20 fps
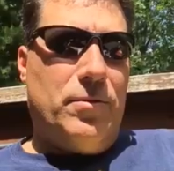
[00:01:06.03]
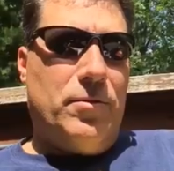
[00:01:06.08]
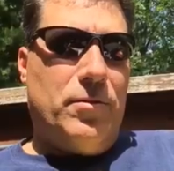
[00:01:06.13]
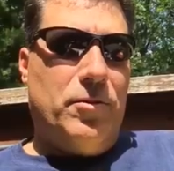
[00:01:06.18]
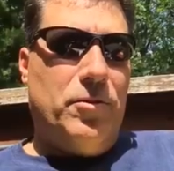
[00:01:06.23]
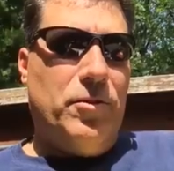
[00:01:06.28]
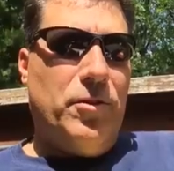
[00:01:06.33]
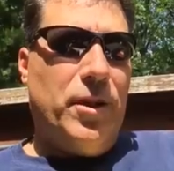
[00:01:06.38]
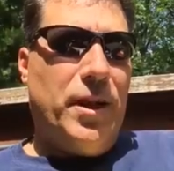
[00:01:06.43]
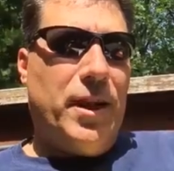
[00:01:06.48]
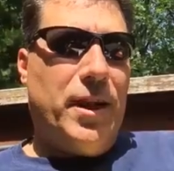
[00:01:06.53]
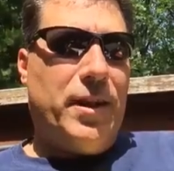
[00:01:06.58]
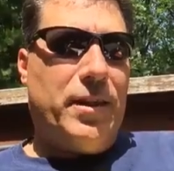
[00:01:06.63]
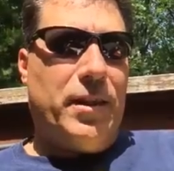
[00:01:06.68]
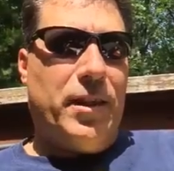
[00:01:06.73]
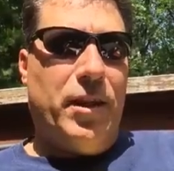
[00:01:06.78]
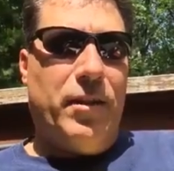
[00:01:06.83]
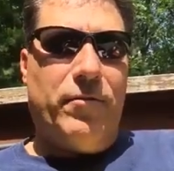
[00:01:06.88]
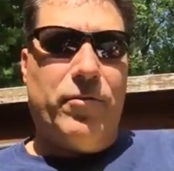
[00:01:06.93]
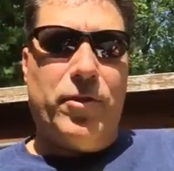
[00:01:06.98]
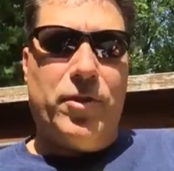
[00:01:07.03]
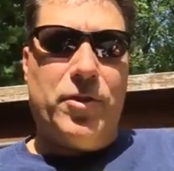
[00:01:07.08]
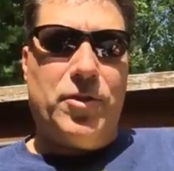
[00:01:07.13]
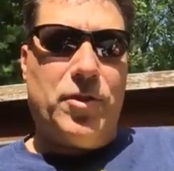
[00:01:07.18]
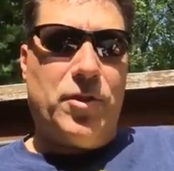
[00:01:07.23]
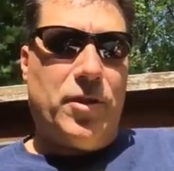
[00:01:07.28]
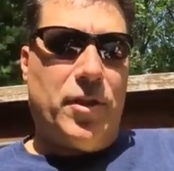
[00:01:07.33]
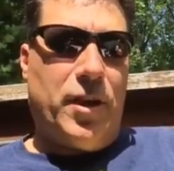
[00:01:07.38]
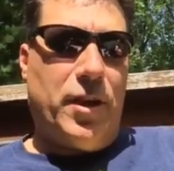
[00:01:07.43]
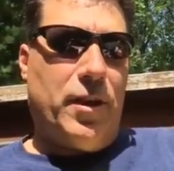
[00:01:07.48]
who had
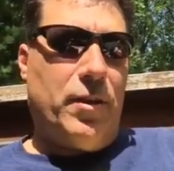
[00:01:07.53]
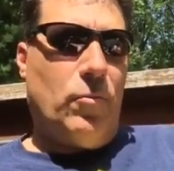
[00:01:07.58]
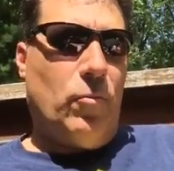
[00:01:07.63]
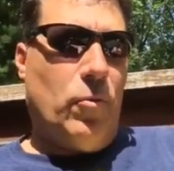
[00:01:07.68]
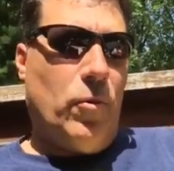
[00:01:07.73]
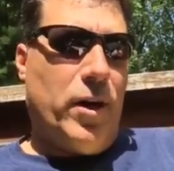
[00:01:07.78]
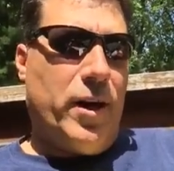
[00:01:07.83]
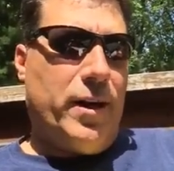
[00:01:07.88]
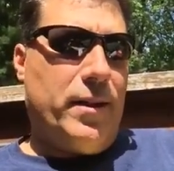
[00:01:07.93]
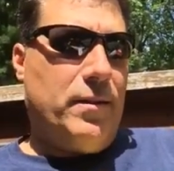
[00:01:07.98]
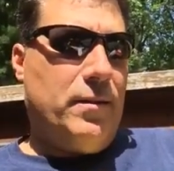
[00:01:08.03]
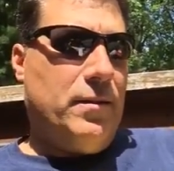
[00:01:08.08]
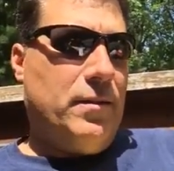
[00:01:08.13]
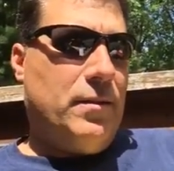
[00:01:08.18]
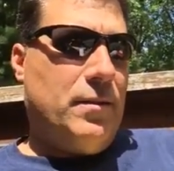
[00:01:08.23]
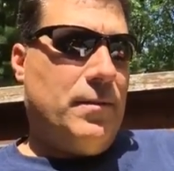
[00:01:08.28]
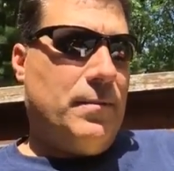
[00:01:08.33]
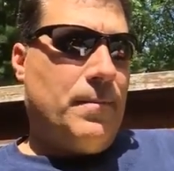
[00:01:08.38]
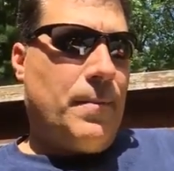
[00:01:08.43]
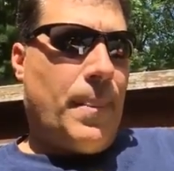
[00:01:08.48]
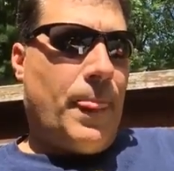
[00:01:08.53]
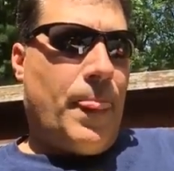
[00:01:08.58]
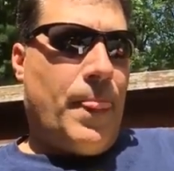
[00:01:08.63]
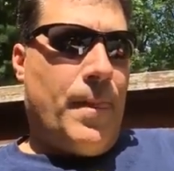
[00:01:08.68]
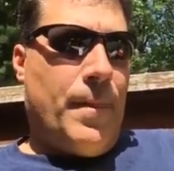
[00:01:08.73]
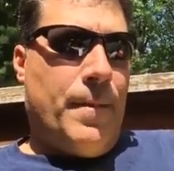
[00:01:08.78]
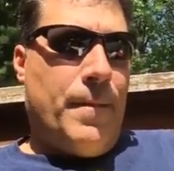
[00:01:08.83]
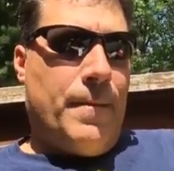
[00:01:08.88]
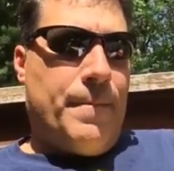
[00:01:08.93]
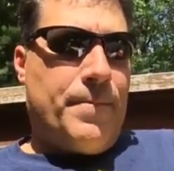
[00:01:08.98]
leverage on what.
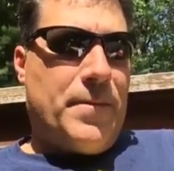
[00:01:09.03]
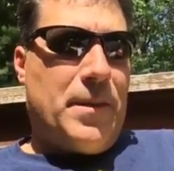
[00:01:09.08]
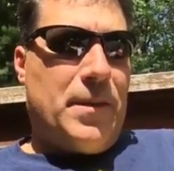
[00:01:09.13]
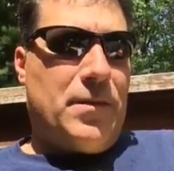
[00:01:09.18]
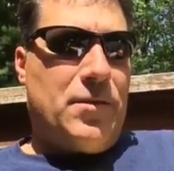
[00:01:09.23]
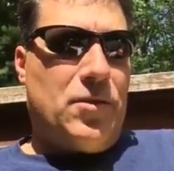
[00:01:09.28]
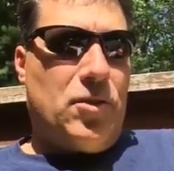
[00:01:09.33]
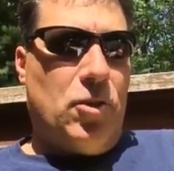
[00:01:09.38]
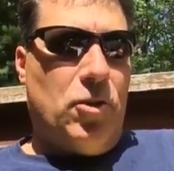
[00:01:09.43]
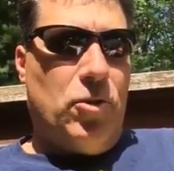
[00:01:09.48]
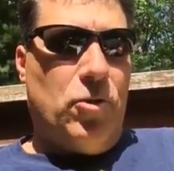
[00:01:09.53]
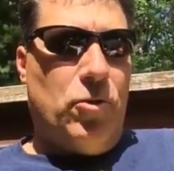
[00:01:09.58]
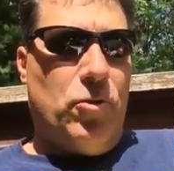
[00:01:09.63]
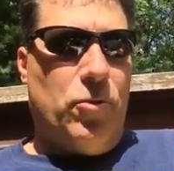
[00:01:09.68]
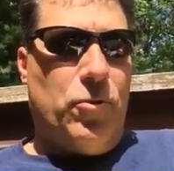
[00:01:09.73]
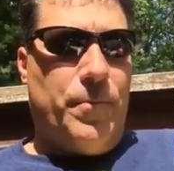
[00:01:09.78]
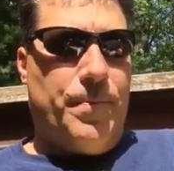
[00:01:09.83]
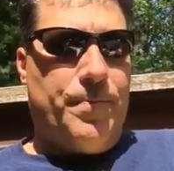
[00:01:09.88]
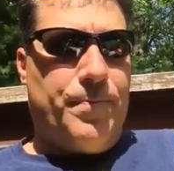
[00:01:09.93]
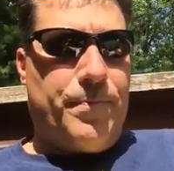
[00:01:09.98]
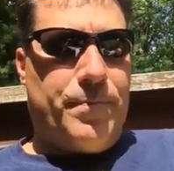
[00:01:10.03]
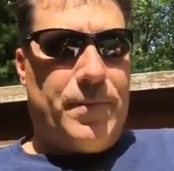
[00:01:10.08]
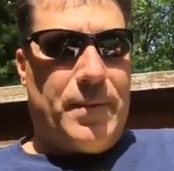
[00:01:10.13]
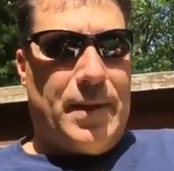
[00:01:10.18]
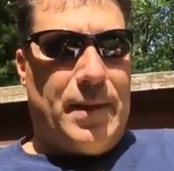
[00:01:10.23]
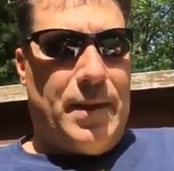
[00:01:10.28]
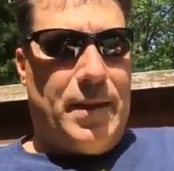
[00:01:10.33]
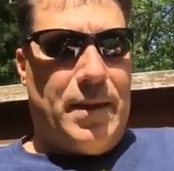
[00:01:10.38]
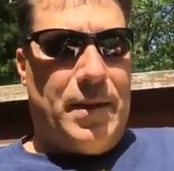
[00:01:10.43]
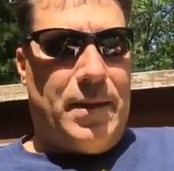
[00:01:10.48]
So
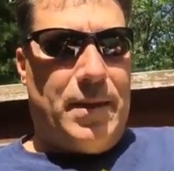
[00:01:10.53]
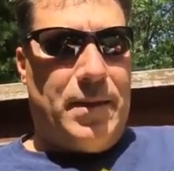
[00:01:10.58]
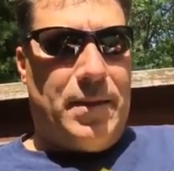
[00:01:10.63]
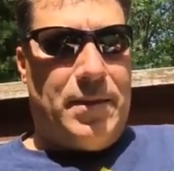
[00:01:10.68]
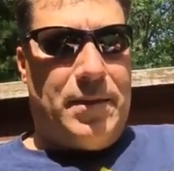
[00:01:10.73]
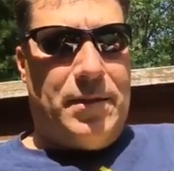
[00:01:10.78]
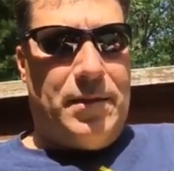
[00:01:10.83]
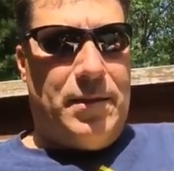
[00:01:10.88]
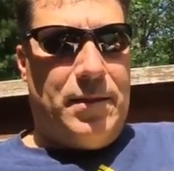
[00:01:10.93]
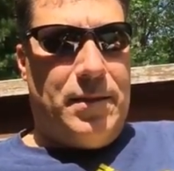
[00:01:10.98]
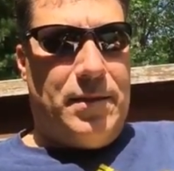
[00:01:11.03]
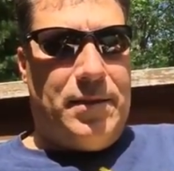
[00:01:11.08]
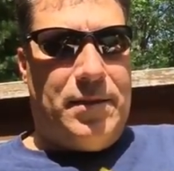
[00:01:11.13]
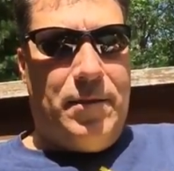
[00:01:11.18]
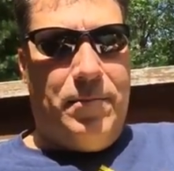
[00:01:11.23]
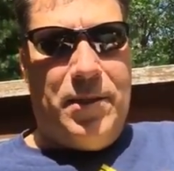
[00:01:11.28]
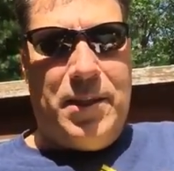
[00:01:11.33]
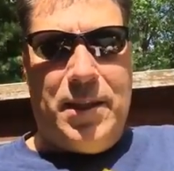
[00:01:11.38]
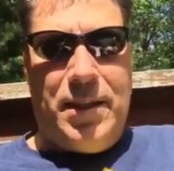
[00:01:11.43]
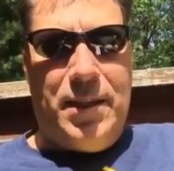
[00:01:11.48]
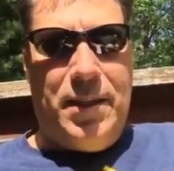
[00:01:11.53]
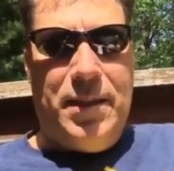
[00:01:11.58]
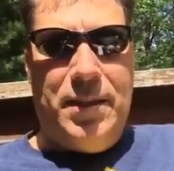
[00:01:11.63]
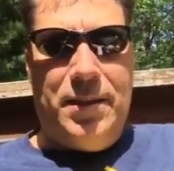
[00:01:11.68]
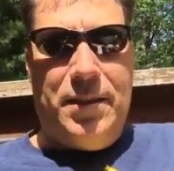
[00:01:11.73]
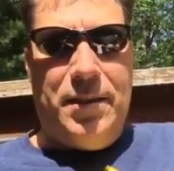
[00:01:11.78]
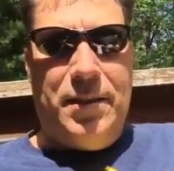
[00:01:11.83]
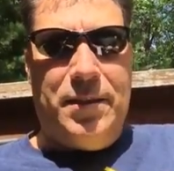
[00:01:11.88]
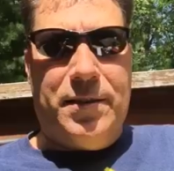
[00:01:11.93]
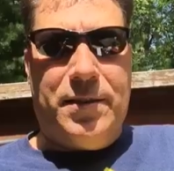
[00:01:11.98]
some of the
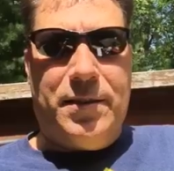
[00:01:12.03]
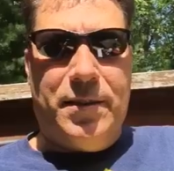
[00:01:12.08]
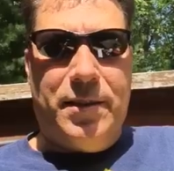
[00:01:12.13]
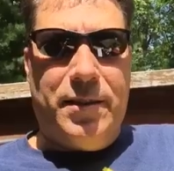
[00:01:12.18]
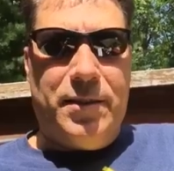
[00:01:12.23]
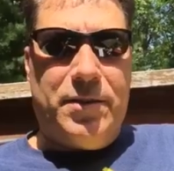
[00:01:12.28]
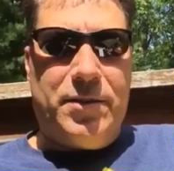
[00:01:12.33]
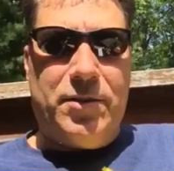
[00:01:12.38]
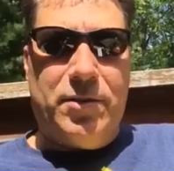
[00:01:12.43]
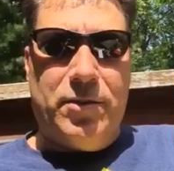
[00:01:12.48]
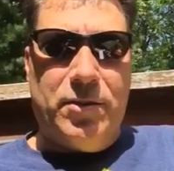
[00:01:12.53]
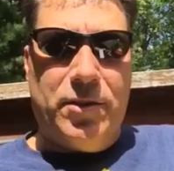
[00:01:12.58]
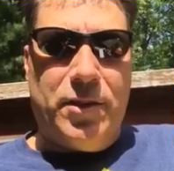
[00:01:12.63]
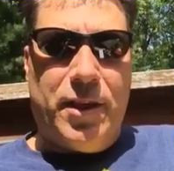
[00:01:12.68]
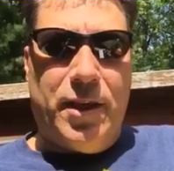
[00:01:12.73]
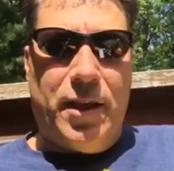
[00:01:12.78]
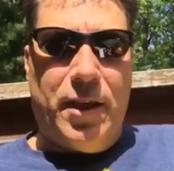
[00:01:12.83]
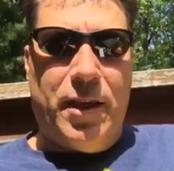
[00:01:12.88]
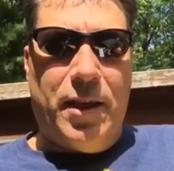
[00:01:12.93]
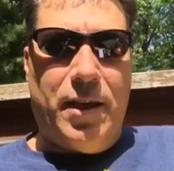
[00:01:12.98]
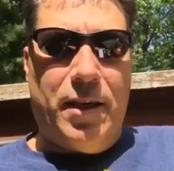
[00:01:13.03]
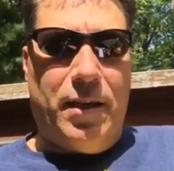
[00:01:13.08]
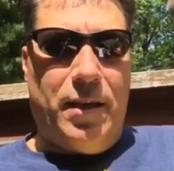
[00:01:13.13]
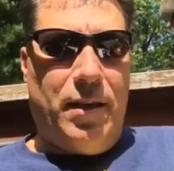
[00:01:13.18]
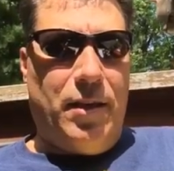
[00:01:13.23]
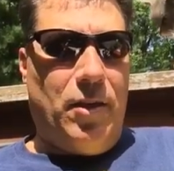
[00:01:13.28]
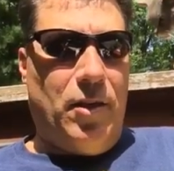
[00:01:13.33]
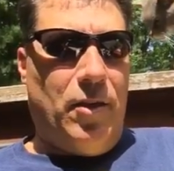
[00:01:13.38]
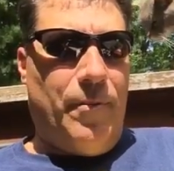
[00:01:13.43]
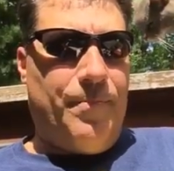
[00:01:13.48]
easiest things to look at
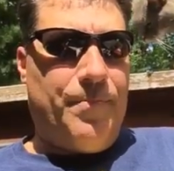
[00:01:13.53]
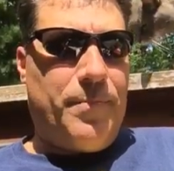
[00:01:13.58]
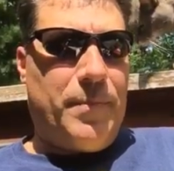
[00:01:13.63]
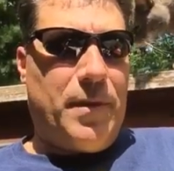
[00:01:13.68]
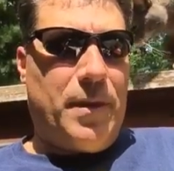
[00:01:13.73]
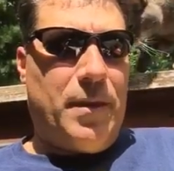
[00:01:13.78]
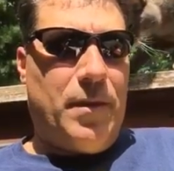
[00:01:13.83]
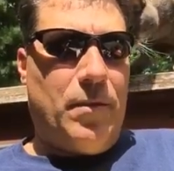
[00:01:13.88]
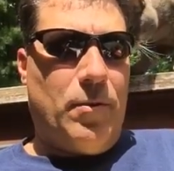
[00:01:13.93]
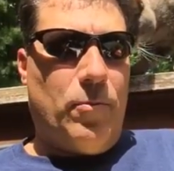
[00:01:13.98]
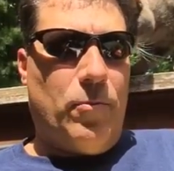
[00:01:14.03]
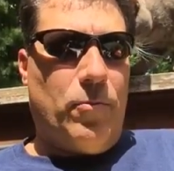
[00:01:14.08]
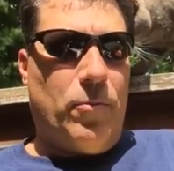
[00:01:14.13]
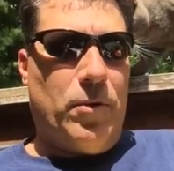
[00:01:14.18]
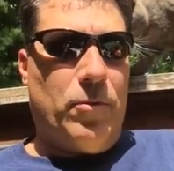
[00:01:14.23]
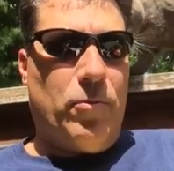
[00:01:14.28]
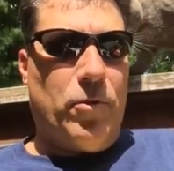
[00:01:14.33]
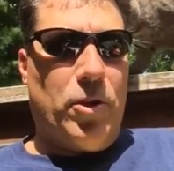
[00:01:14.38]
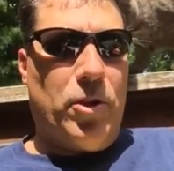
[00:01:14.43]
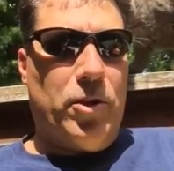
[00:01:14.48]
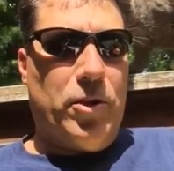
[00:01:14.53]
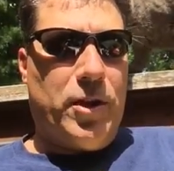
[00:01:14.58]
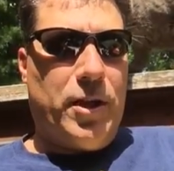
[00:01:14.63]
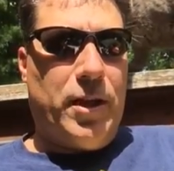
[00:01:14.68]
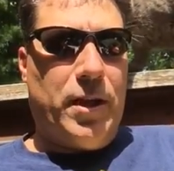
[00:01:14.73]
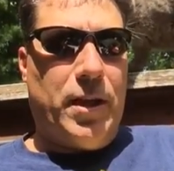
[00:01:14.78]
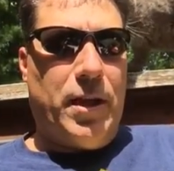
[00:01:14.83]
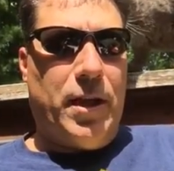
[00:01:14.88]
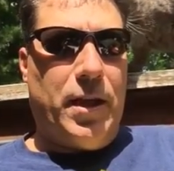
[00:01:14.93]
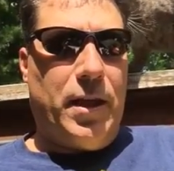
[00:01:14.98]
when we're
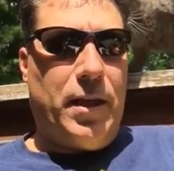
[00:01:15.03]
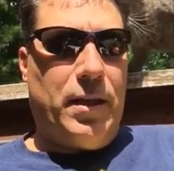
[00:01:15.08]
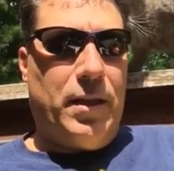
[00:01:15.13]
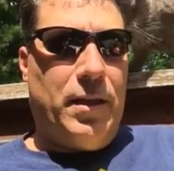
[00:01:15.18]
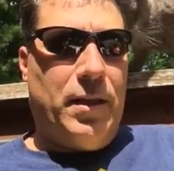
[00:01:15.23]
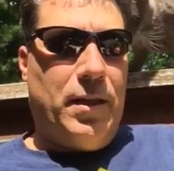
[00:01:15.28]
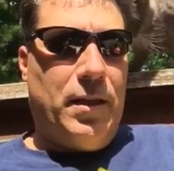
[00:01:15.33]
looking at